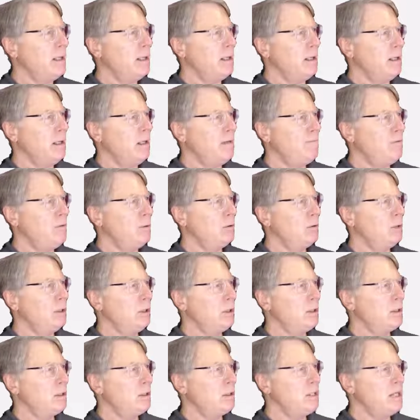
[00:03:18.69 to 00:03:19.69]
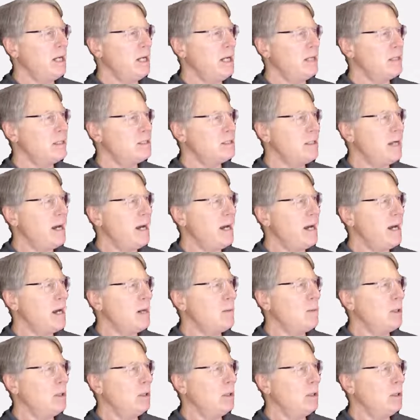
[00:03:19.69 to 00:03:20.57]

If you look at the data tab,